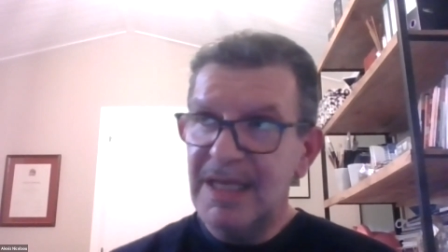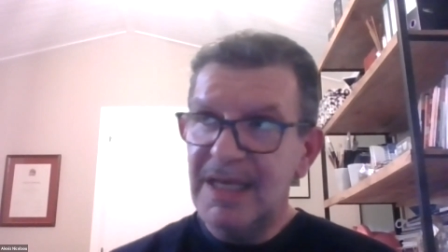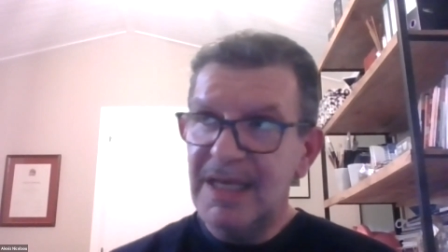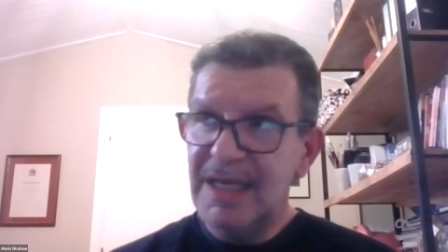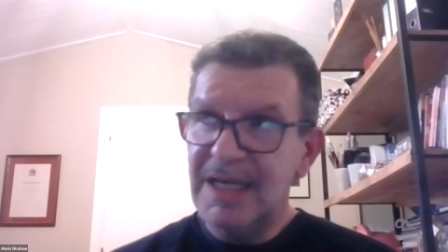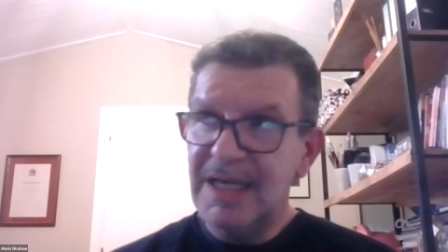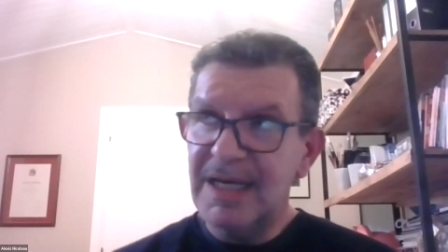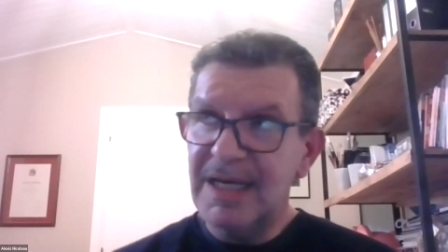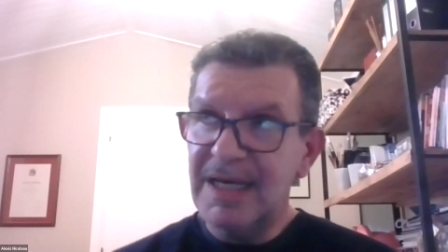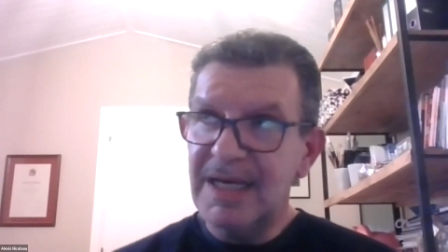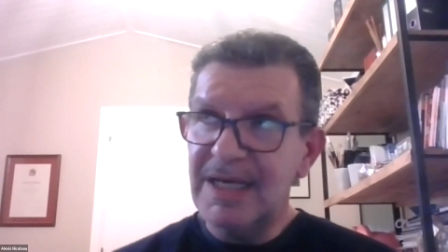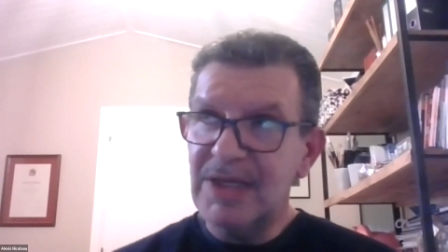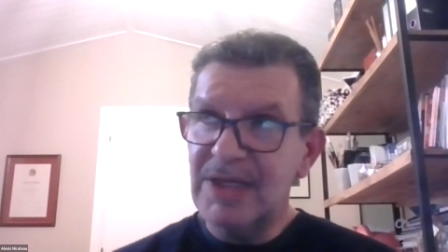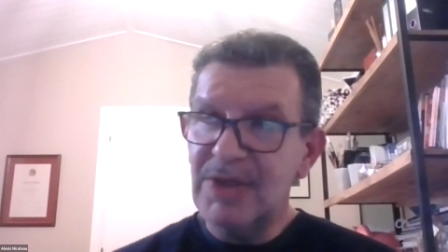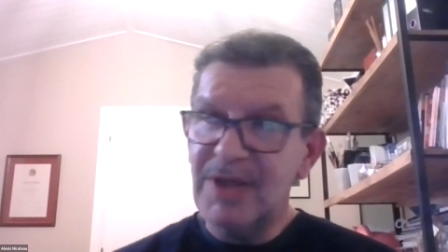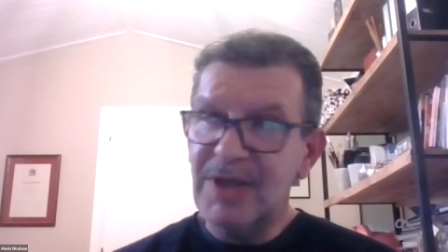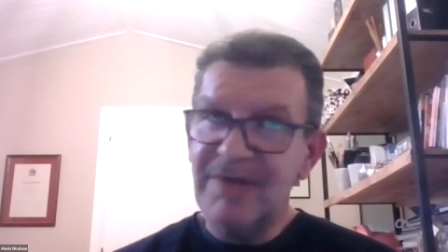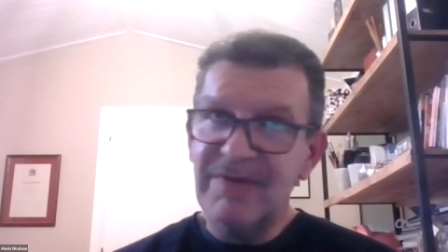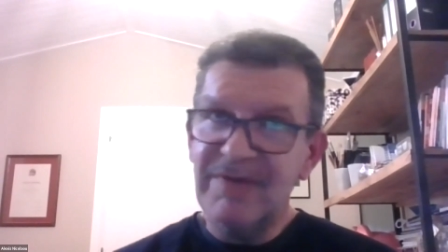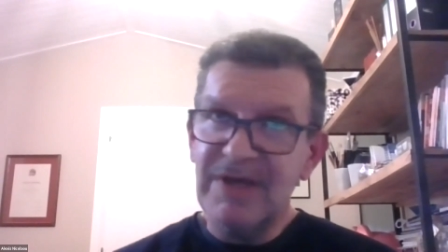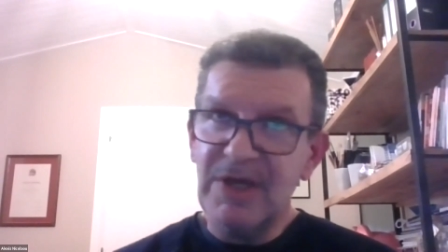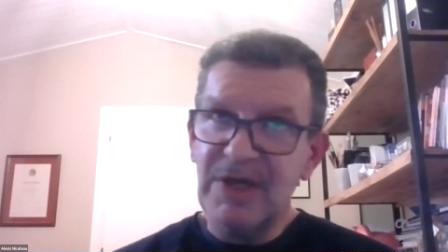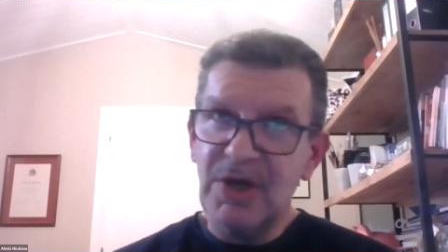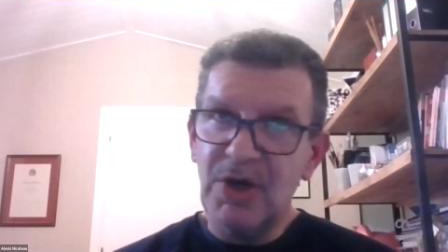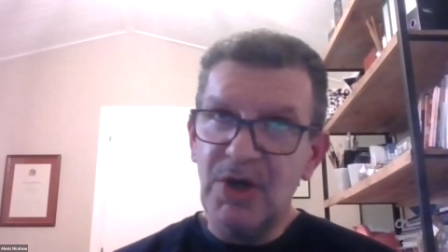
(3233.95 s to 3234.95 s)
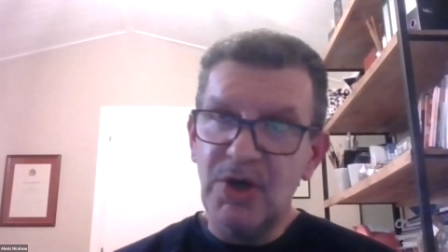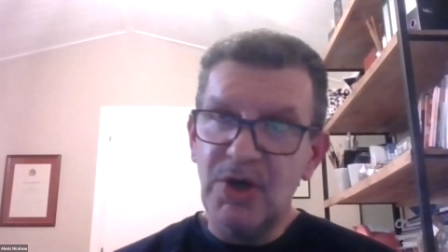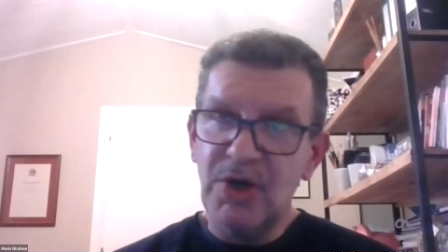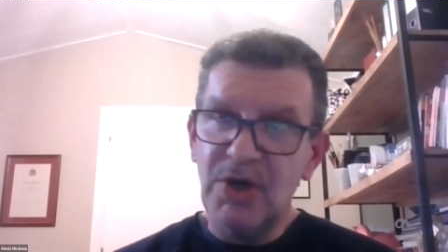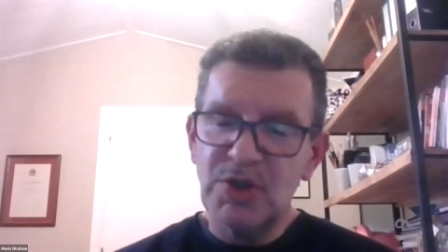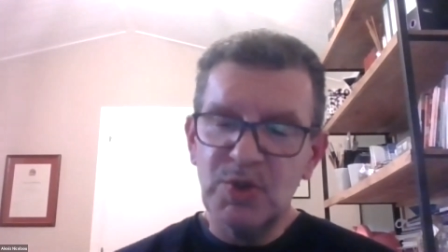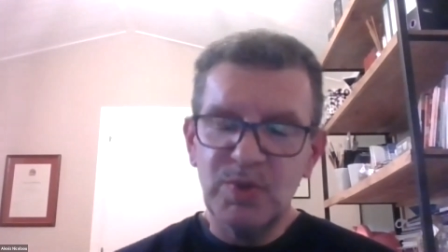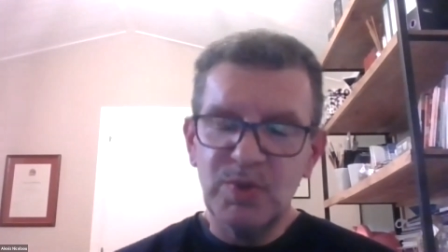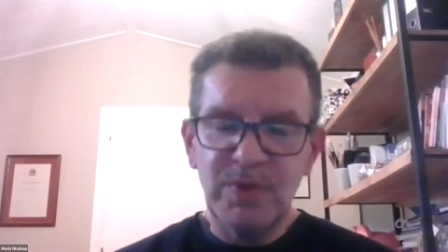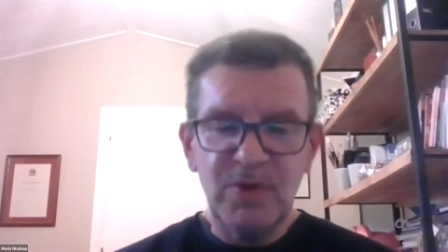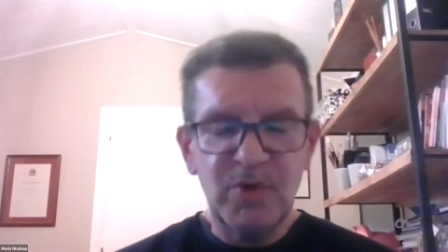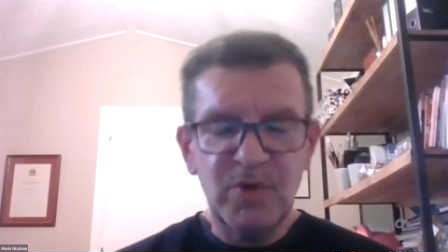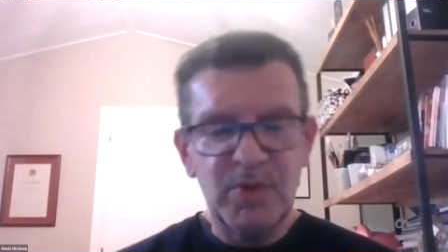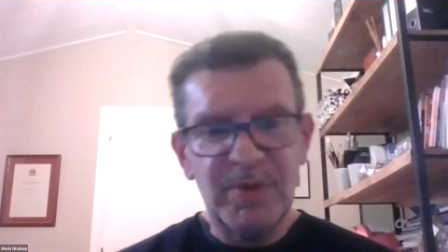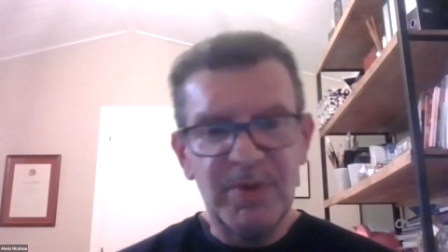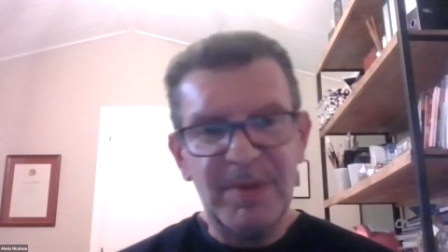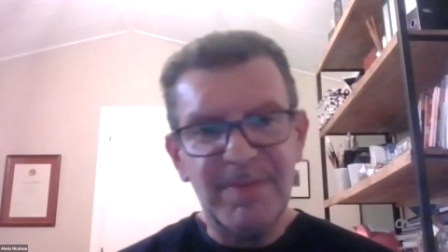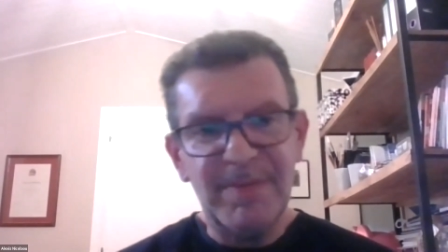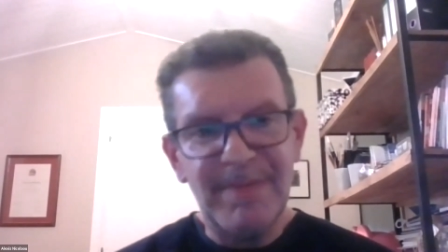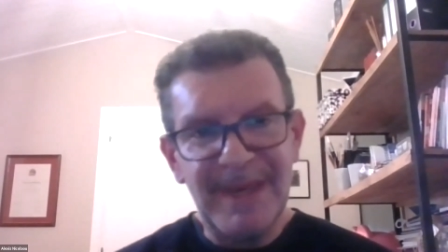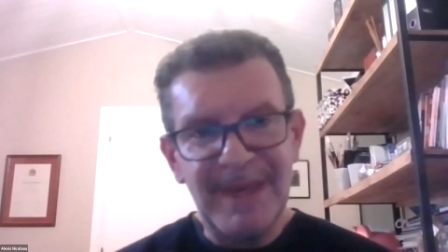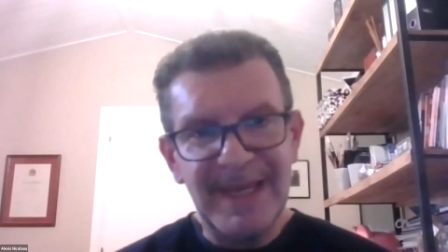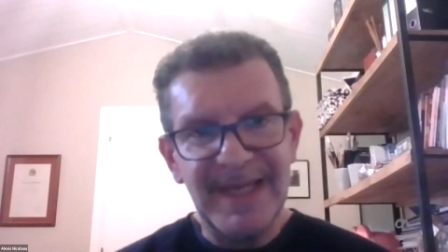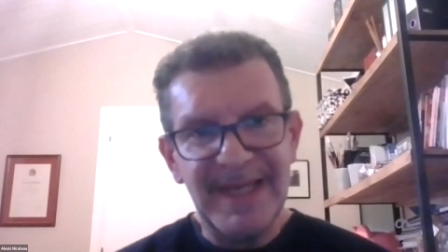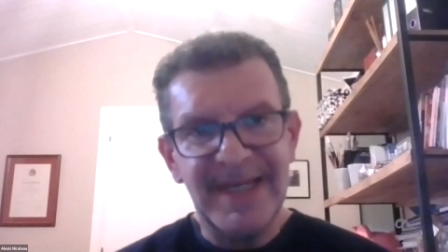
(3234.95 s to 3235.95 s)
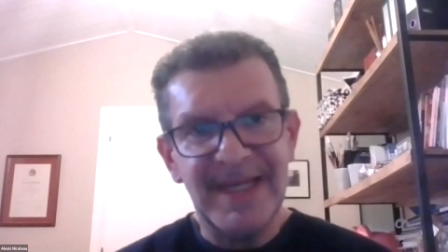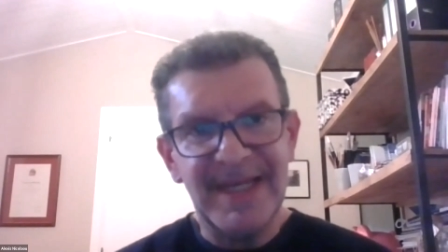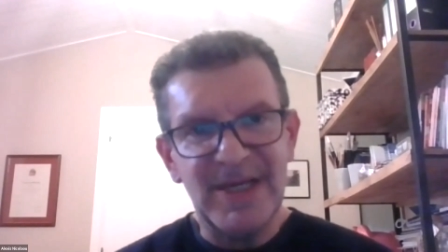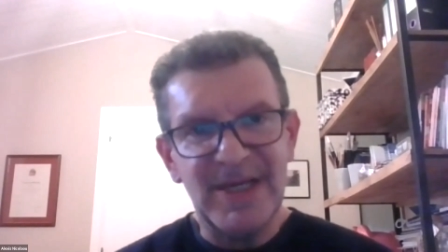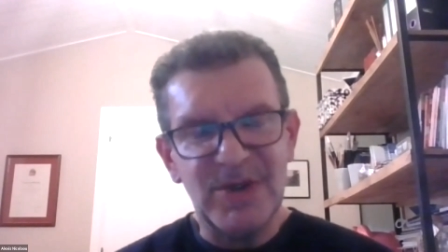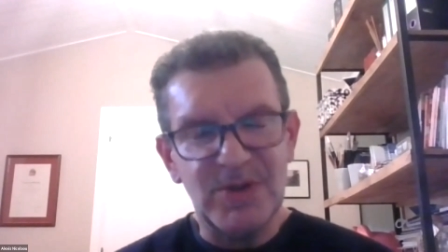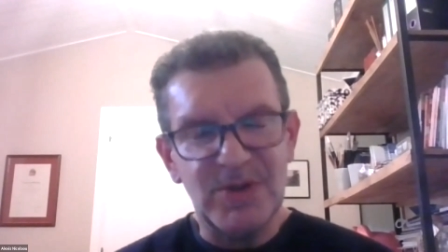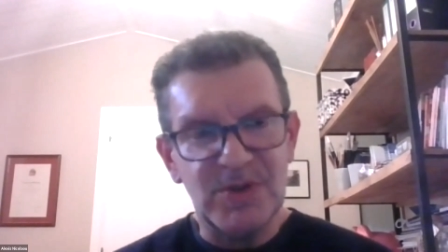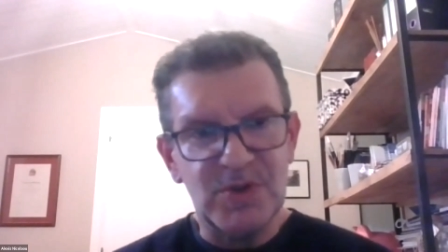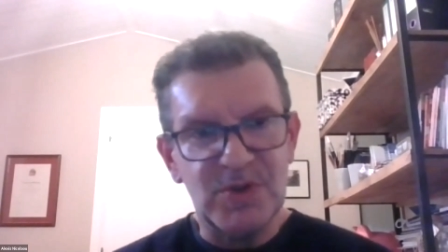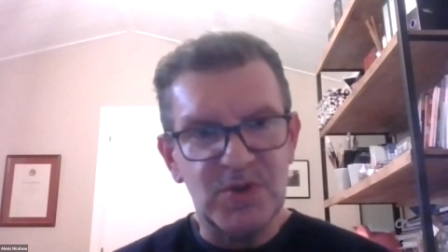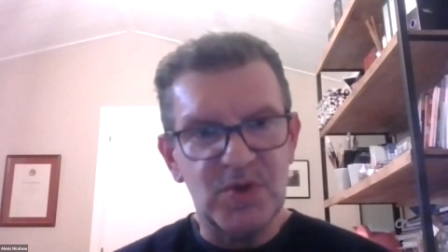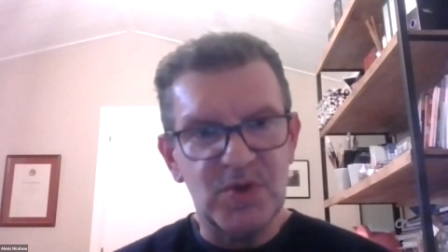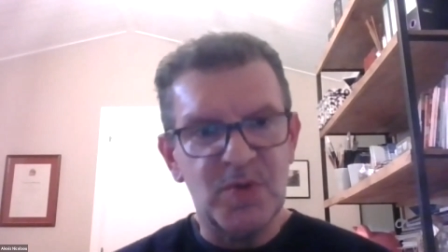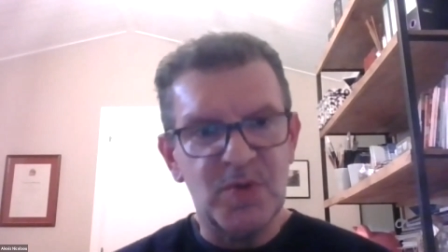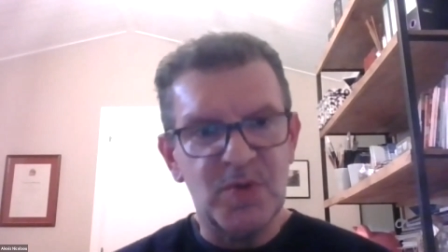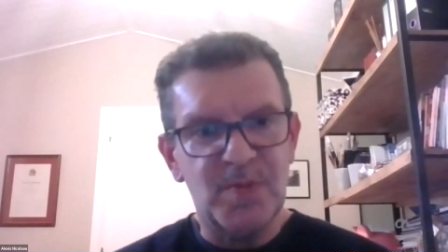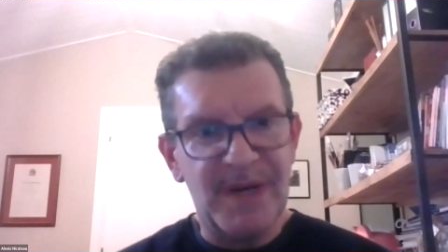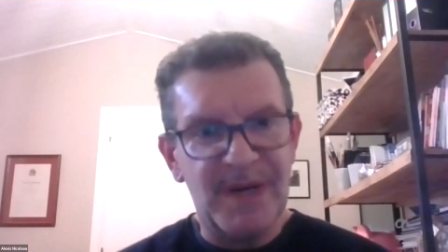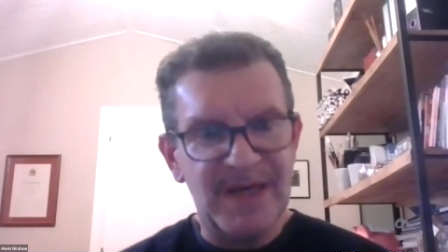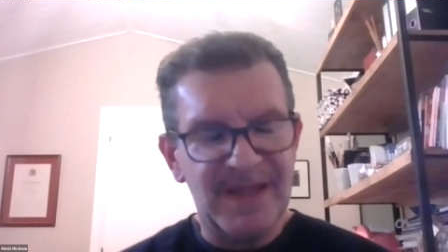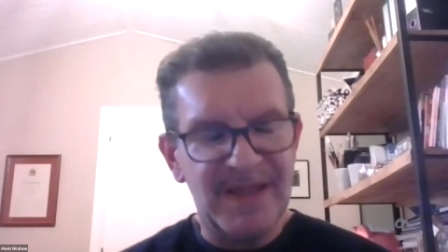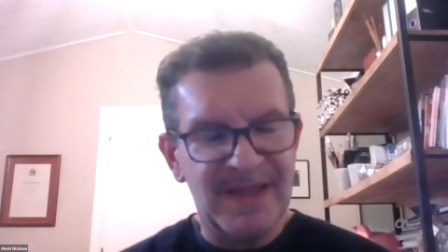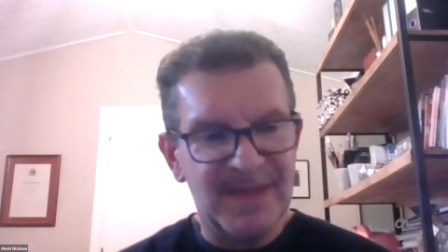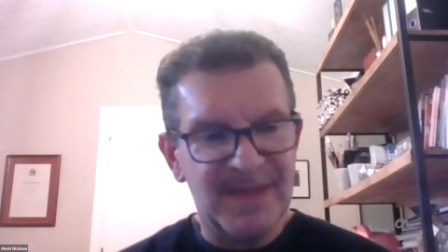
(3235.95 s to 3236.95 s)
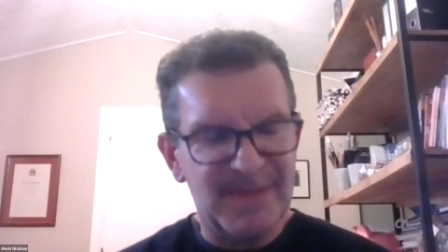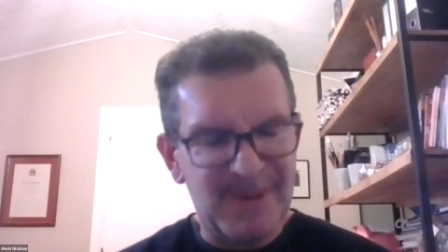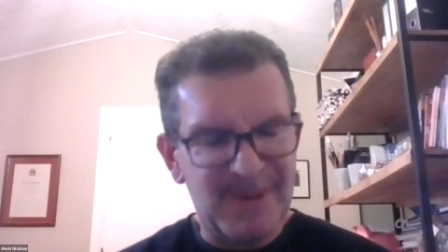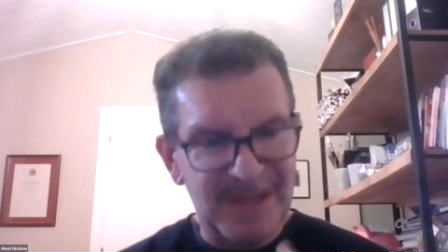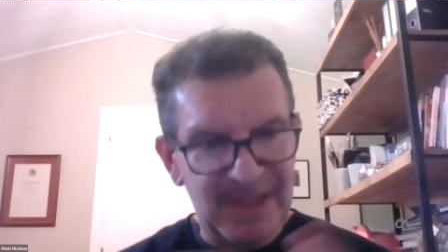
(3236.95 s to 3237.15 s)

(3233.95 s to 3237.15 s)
you have a cost will be mainly consumed by the